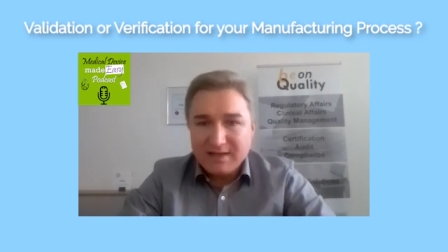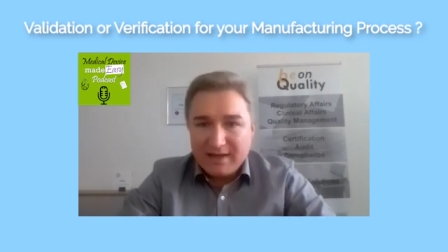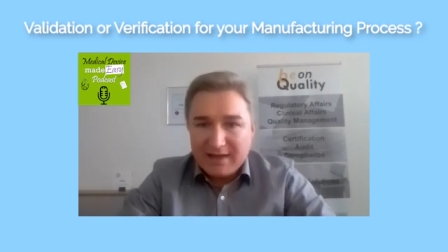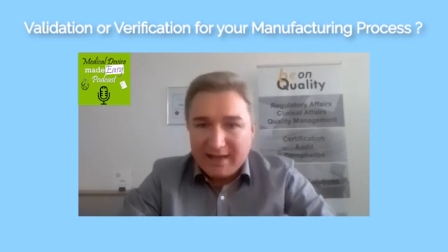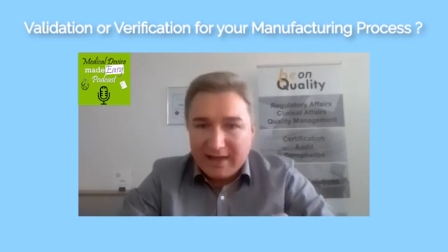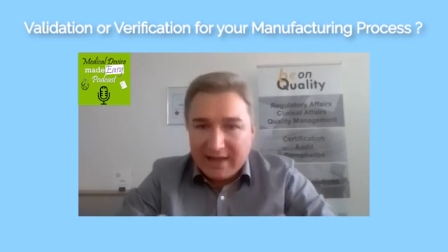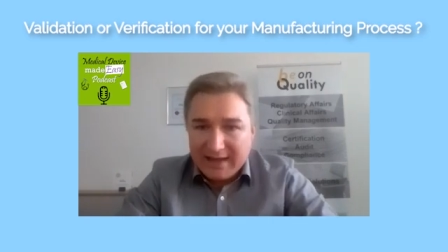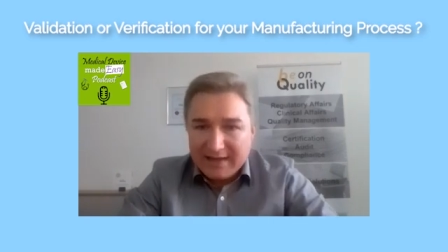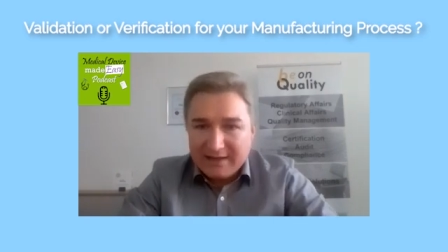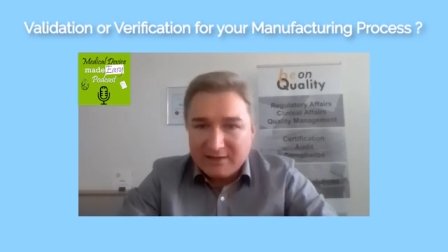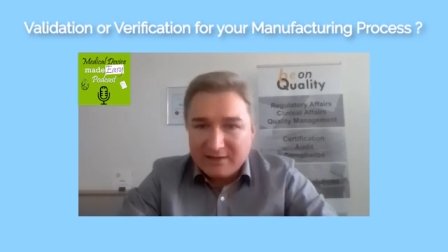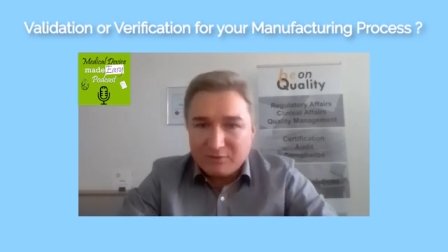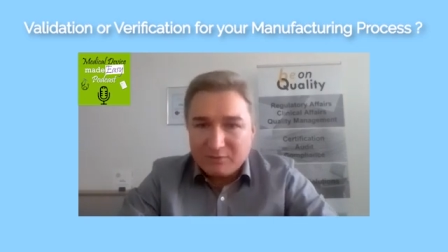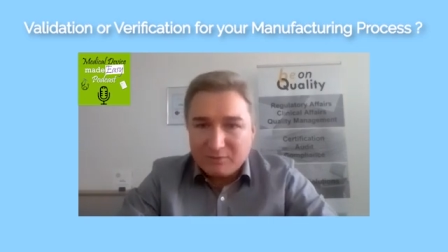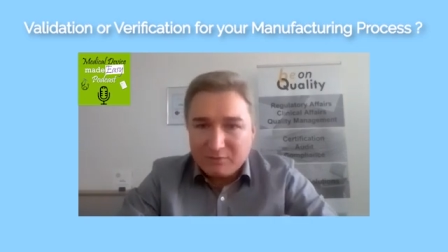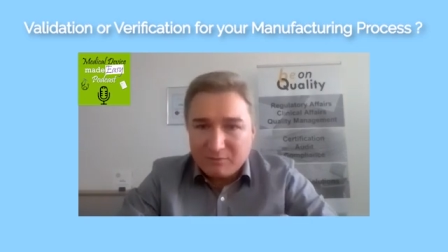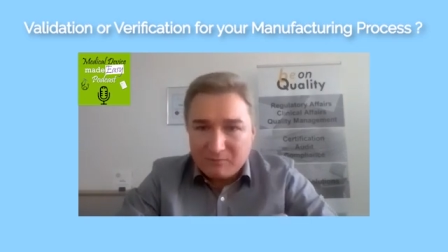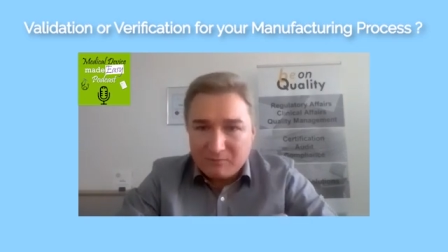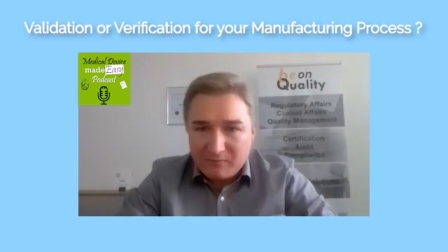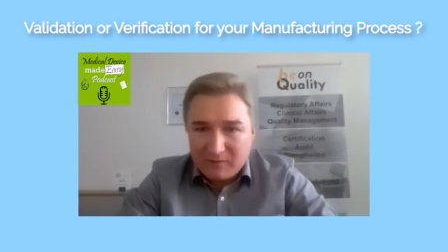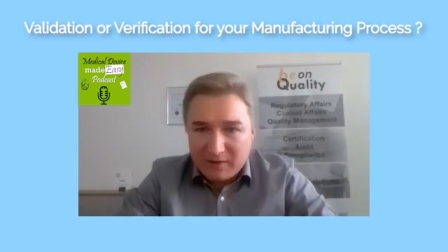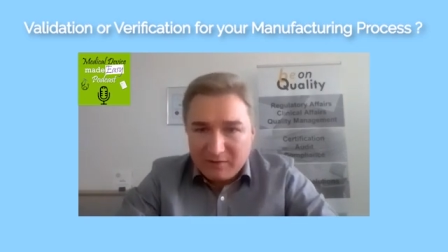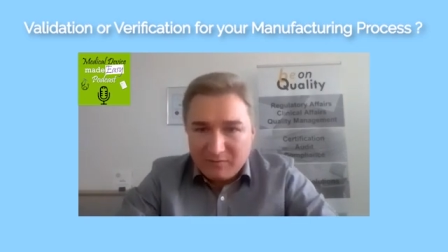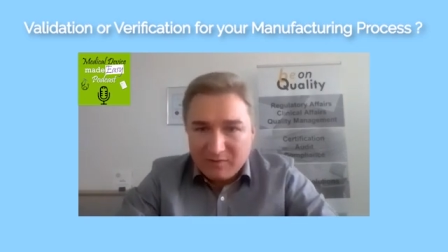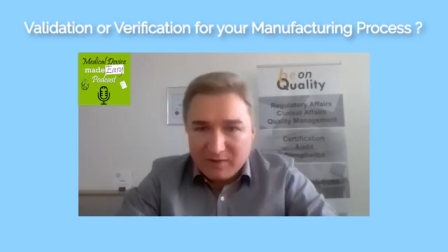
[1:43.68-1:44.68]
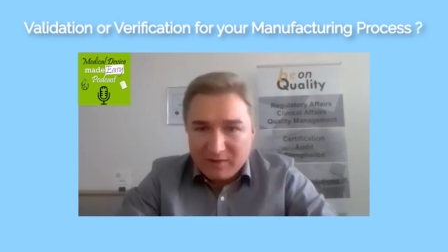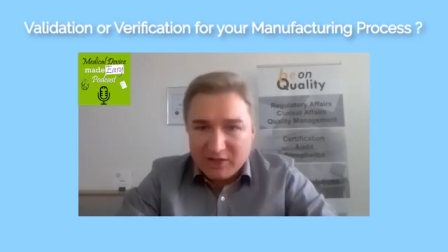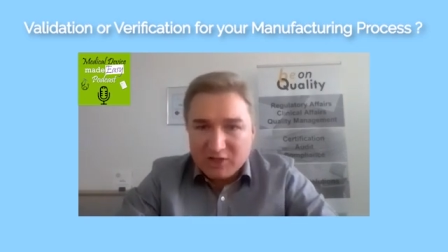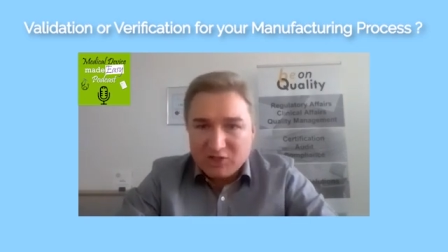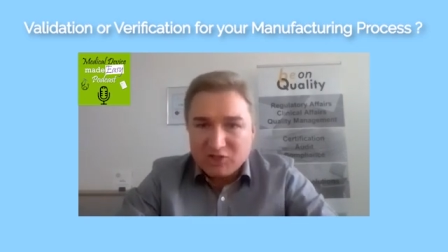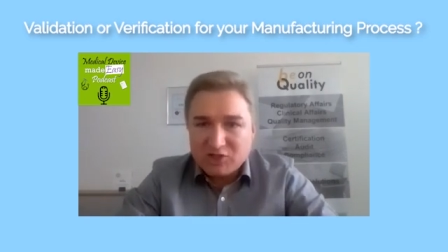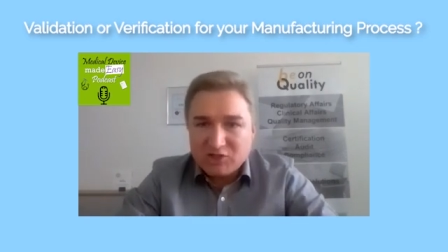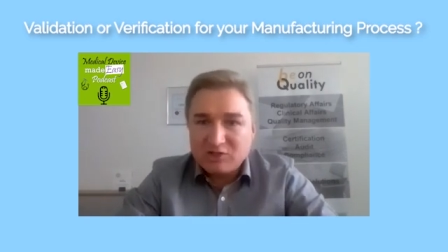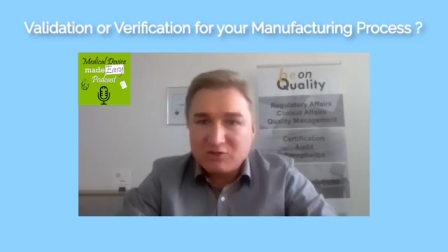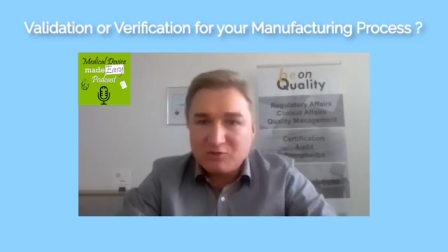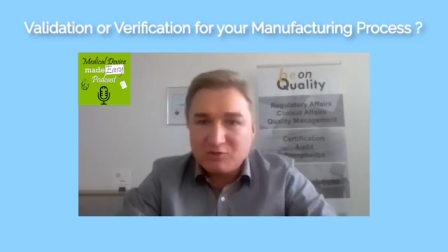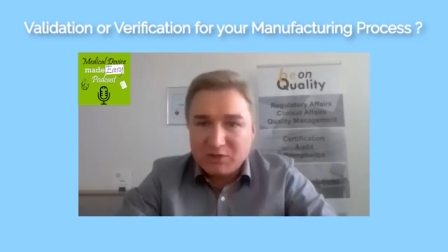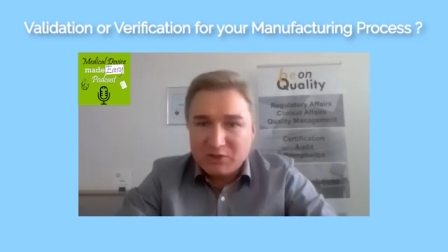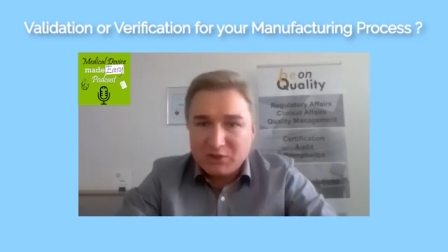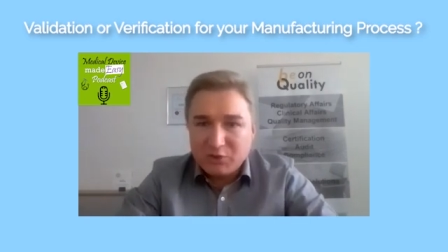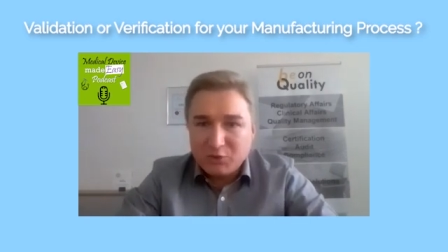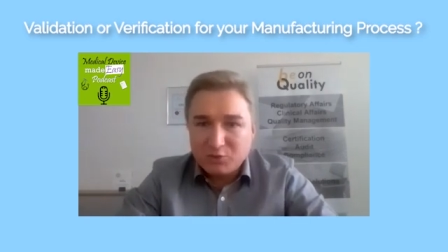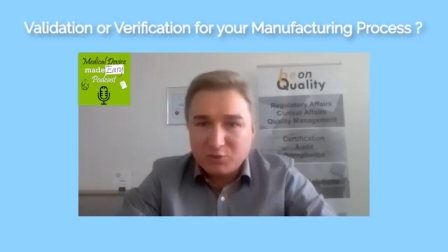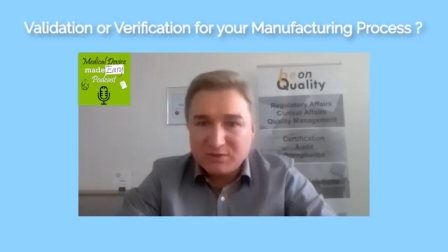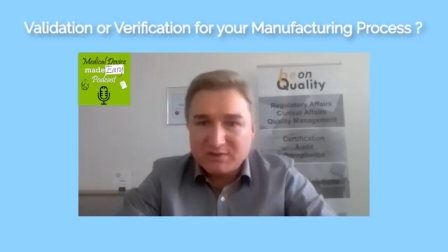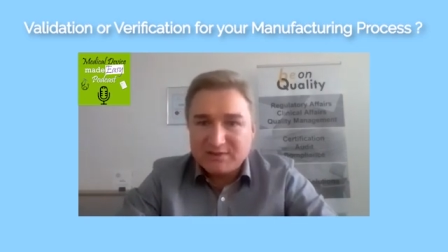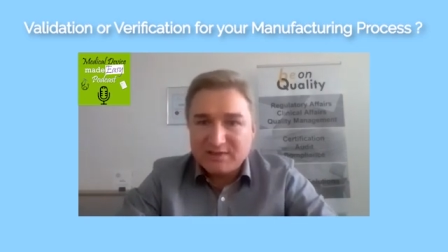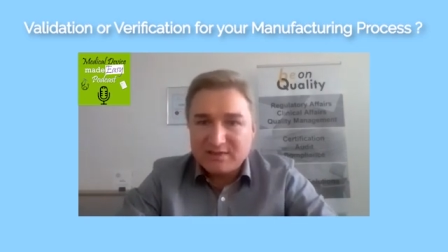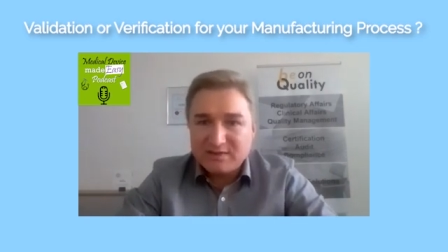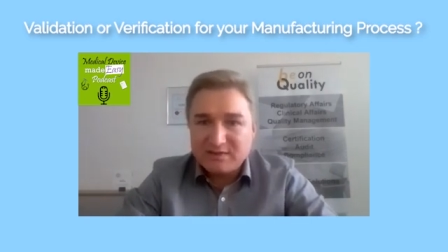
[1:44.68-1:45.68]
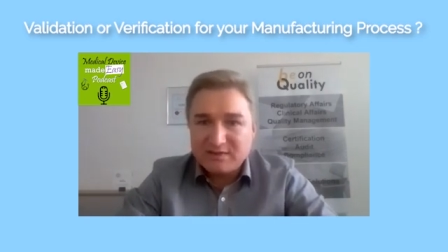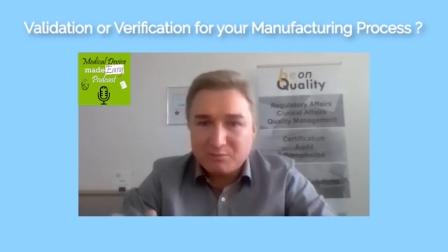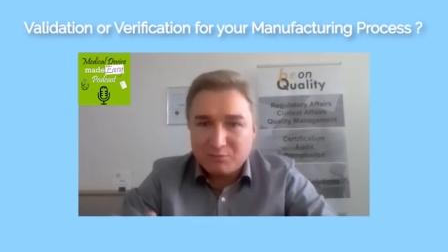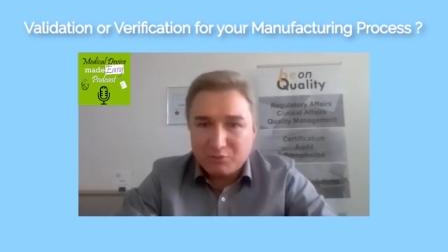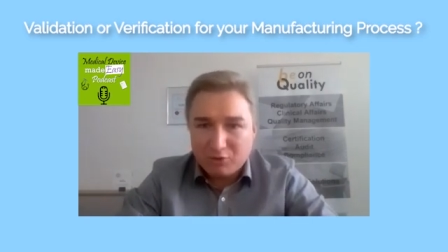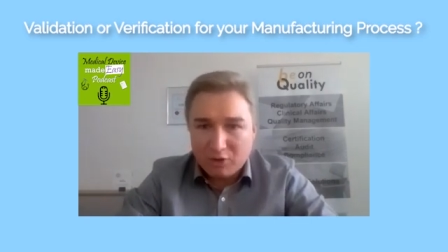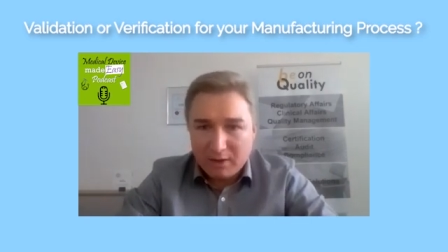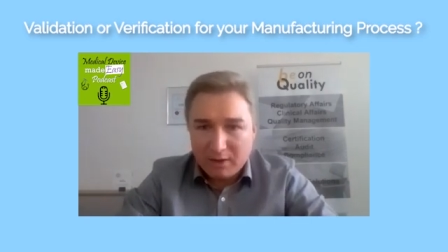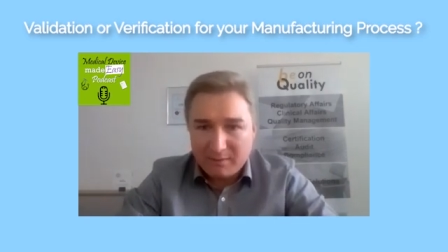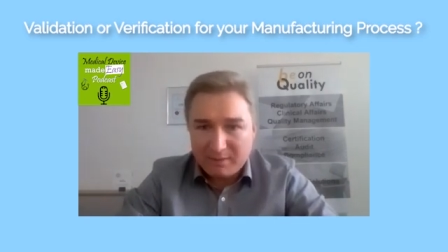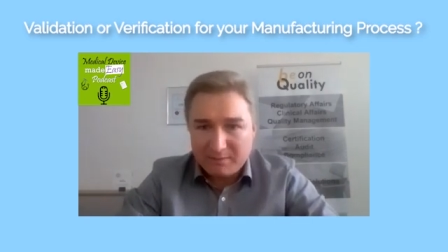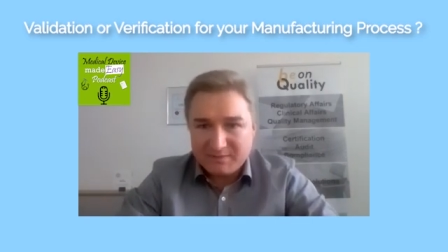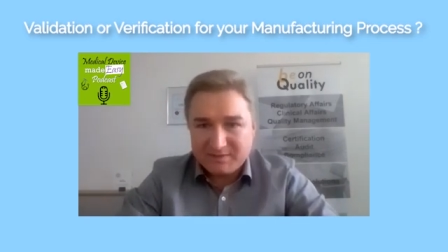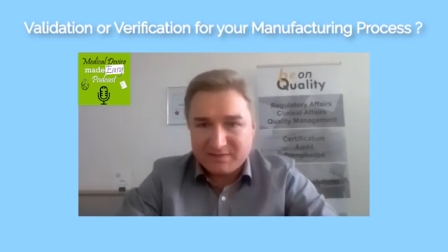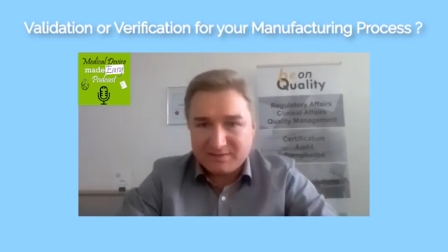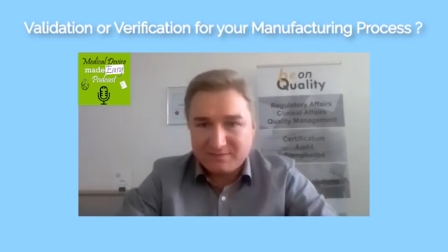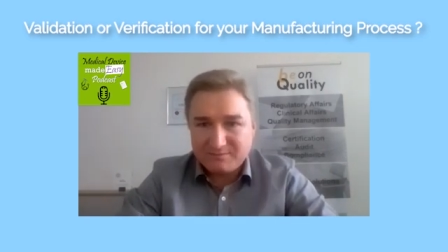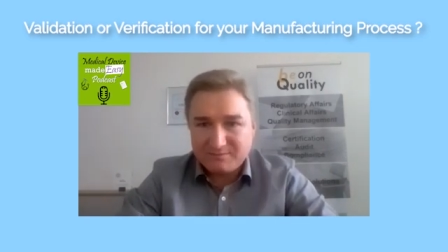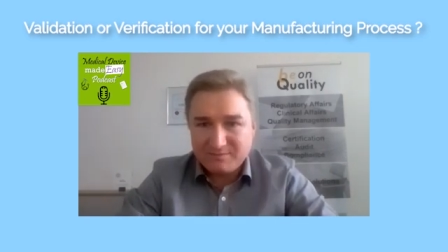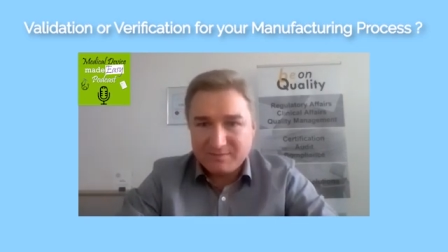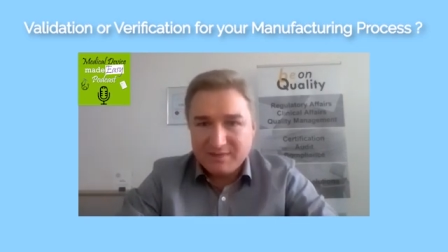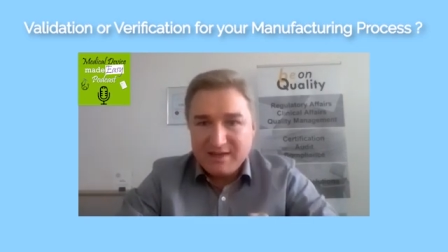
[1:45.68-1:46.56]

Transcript: And verification reduces problems.